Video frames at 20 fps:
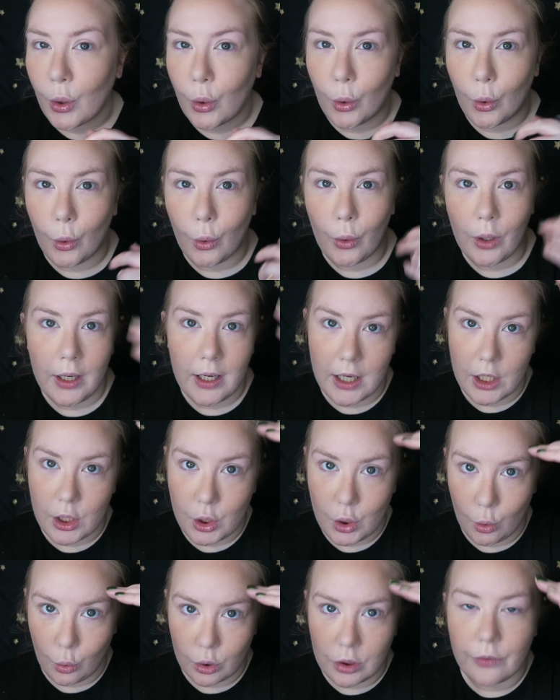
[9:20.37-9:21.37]
or a
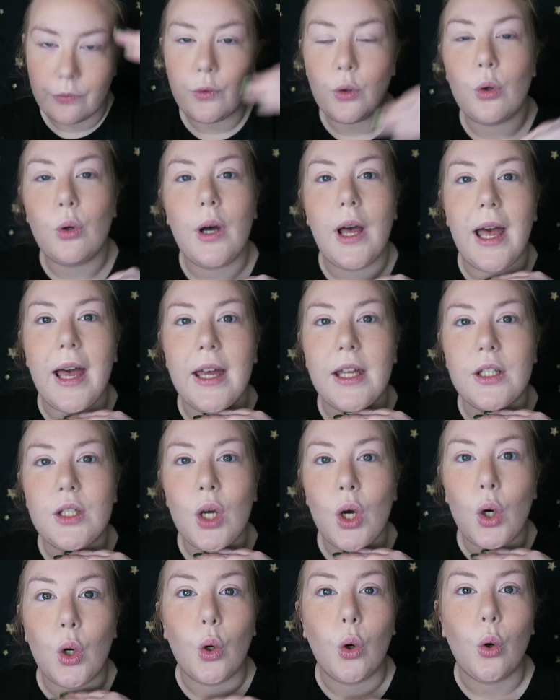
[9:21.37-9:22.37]
shorter forehead
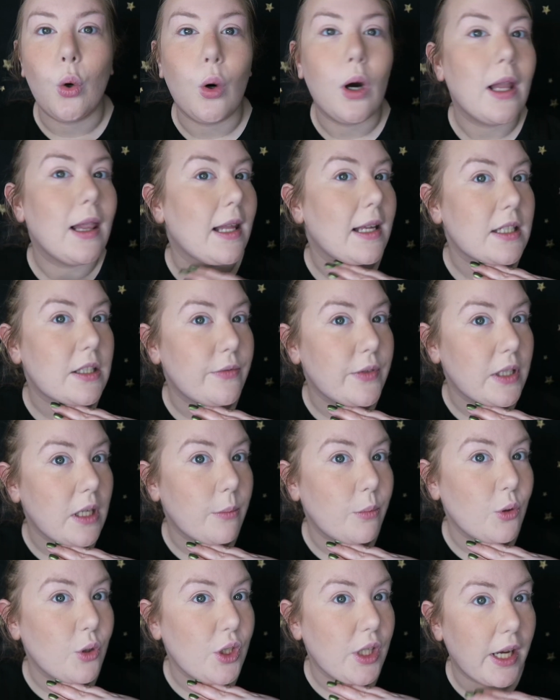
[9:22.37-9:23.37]
or less of a
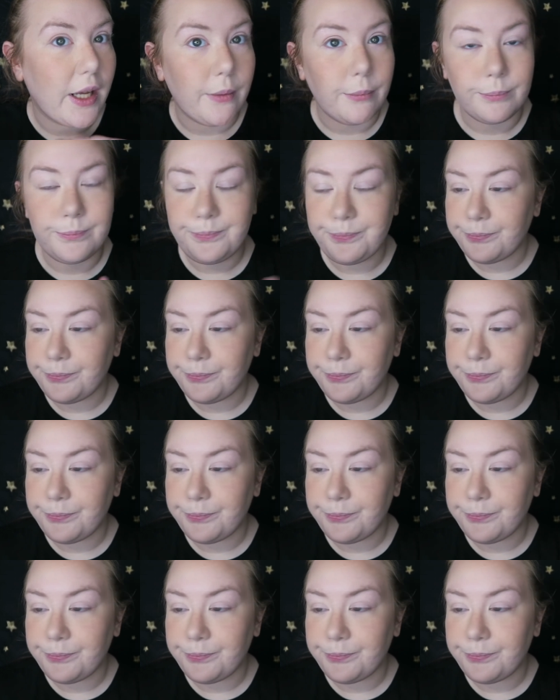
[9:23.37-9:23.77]
double chin.